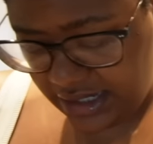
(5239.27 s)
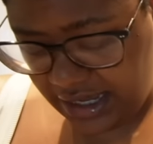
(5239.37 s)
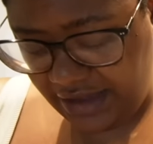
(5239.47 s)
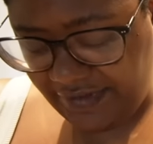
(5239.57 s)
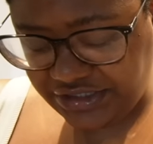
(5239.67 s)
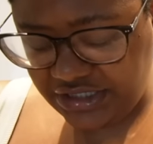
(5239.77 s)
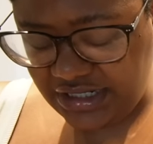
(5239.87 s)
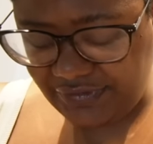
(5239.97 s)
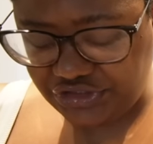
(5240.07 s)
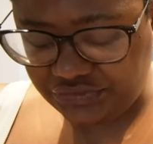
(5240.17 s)
I've actually
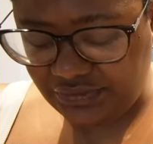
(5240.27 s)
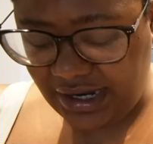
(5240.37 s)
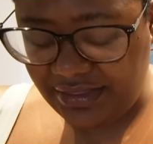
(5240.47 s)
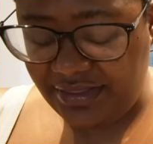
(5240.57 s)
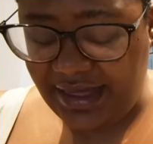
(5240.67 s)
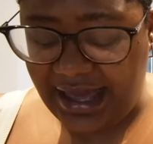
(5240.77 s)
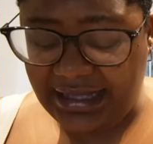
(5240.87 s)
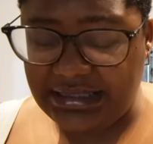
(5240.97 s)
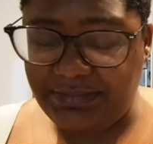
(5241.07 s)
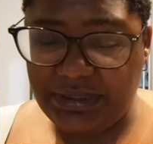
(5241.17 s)
never tried
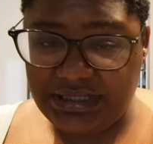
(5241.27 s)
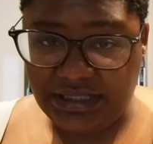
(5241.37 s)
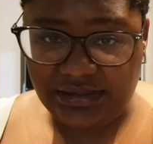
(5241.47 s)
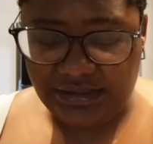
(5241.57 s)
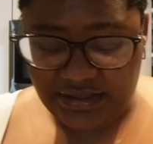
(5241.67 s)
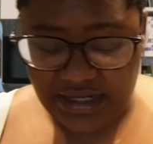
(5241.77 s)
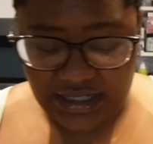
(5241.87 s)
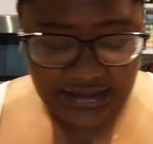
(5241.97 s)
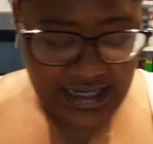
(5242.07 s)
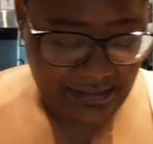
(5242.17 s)
that particular
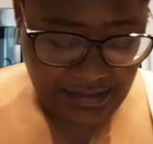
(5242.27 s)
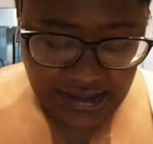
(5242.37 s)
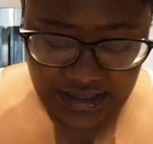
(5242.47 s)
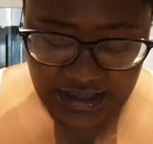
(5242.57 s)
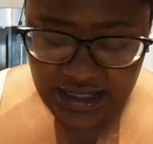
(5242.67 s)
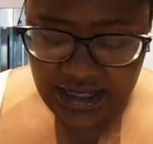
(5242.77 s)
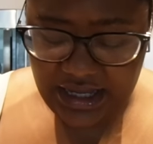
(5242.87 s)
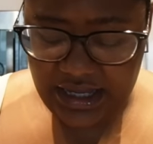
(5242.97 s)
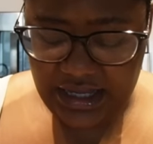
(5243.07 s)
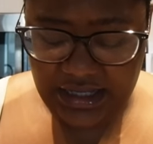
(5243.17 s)
none tablet.
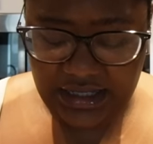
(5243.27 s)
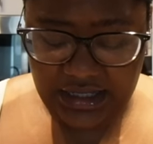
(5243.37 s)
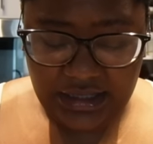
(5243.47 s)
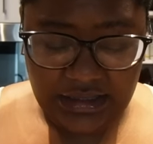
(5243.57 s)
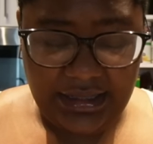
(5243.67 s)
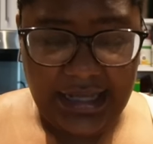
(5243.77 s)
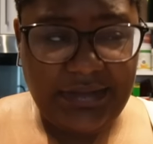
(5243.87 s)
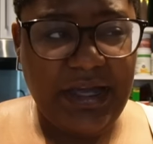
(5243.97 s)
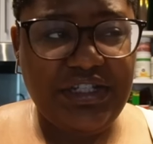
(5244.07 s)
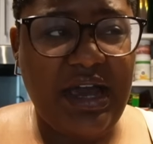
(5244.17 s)
And the last
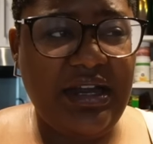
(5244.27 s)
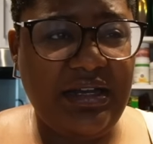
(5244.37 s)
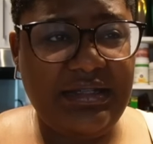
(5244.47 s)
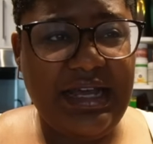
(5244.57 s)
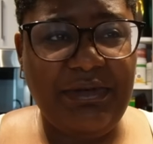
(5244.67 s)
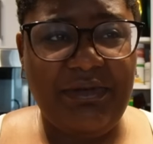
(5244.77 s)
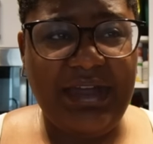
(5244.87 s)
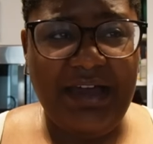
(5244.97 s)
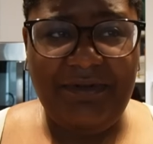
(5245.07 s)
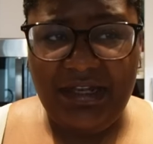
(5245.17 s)
time I tried a none tablet with
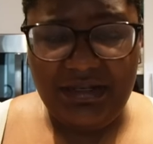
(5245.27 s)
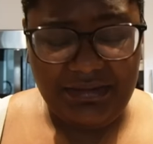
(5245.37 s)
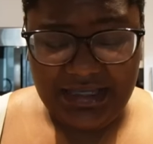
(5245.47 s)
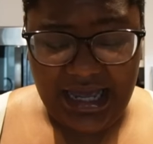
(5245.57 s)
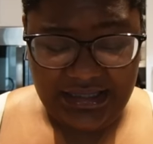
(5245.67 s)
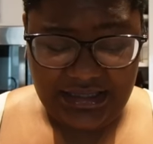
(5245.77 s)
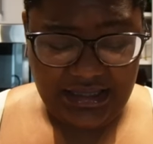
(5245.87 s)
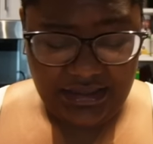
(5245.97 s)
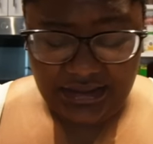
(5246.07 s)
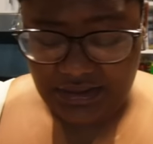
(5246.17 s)
caffeine, it was
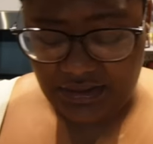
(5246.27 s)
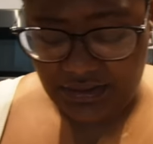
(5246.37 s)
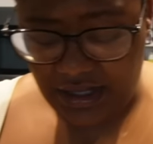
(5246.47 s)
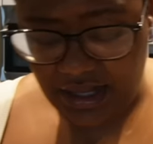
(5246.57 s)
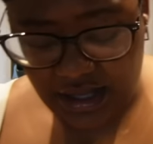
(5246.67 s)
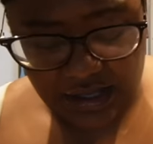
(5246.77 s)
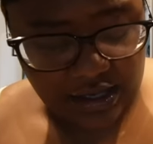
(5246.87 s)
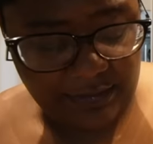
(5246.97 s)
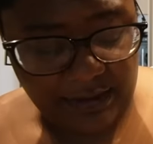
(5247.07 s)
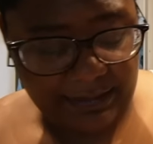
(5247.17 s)
nasty. So
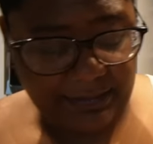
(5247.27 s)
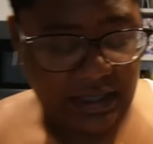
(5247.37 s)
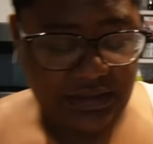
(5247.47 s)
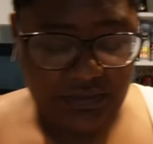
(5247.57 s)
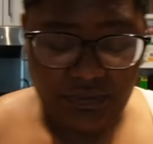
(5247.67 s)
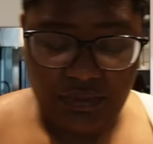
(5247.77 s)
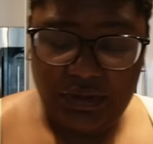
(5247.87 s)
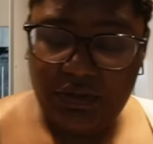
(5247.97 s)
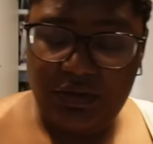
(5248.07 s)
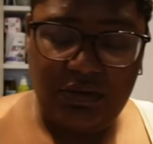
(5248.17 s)
I'm not about to ruin the
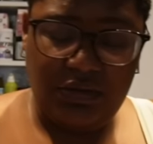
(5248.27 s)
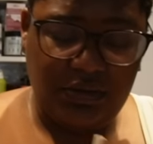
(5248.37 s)
whole.